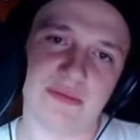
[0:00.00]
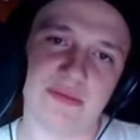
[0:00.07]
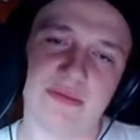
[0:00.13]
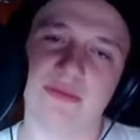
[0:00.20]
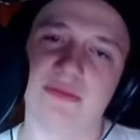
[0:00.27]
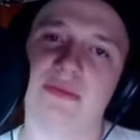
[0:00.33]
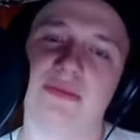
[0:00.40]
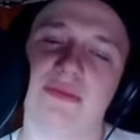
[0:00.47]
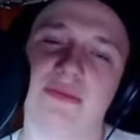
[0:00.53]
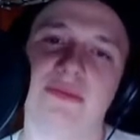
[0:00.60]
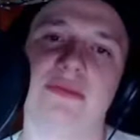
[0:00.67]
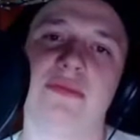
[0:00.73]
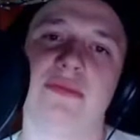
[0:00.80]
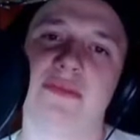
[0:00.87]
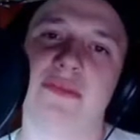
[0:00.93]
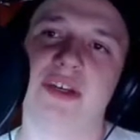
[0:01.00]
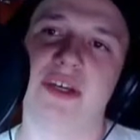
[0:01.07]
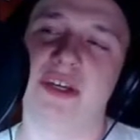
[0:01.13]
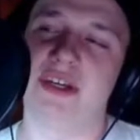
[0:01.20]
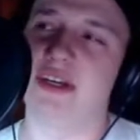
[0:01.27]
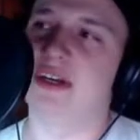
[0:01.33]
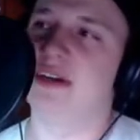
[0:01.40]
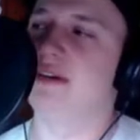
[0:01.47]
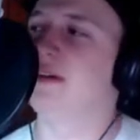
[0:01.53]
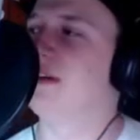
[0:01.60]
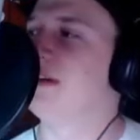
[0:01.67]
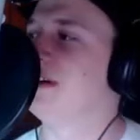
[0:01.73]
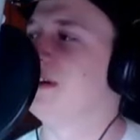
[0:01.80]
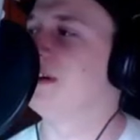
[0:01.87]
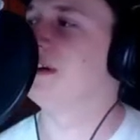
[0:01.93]

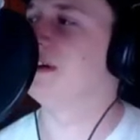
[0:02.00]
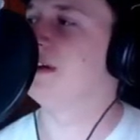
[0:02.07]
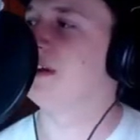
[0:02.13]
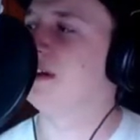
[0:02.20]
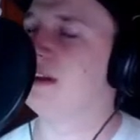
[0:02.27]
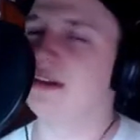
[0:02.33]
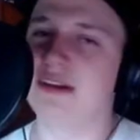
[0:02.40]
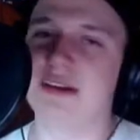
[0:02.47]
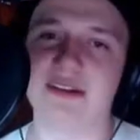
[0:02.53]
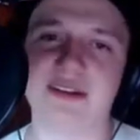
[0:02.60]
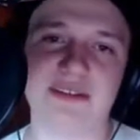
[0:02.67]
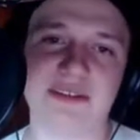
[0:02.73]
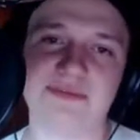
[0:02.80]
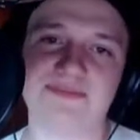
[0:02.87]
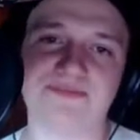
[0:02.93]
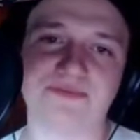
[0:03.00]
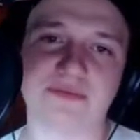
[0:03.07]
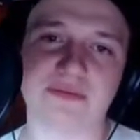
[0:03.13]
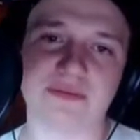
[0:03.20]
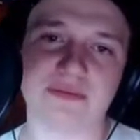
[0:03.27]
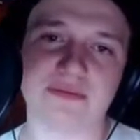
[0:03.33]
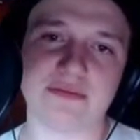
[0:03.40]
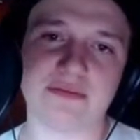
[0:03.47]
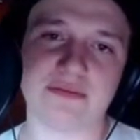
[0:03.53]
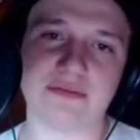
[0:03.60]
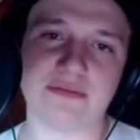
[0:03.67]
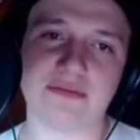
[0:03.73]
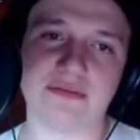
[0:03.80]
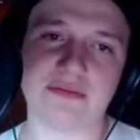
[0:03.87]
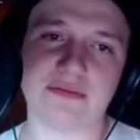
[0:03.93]

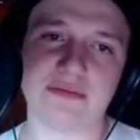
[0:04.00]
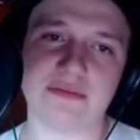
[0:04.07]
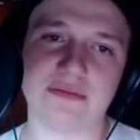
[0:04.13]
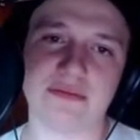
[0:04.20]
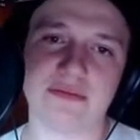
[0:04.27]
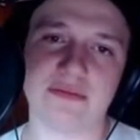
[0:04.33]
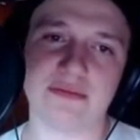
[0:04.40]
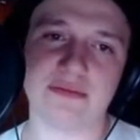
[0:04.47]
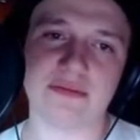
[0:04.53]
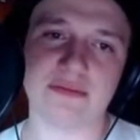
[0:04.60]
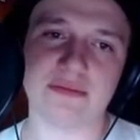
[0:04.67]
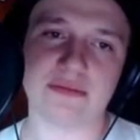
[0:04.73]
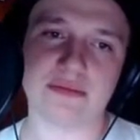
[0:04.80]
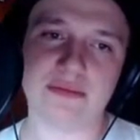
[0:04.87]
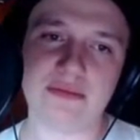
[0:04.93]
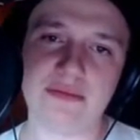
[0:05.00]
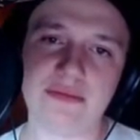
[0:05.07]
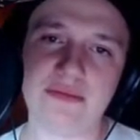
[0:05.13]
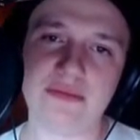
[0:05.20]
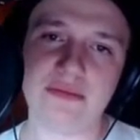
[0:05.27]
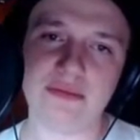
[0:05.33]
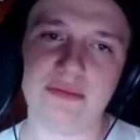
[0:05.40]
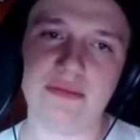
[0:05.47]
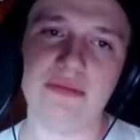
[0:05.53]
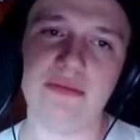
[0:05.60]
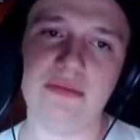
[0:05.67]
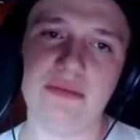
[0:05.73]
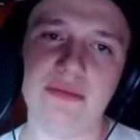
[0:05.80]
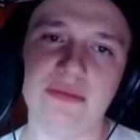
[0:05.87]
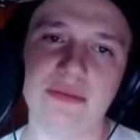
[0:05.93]

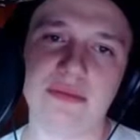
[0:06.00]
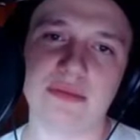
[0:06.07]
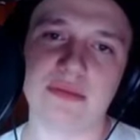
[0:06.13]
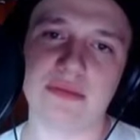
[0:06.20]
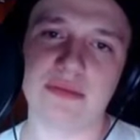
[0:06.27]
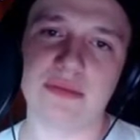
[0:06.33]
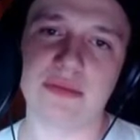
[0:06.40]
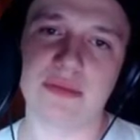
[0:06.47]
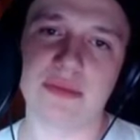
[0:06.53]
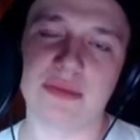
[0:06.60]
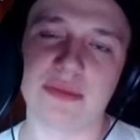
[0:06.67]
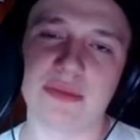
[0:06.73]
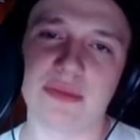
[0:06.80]
(not speaking)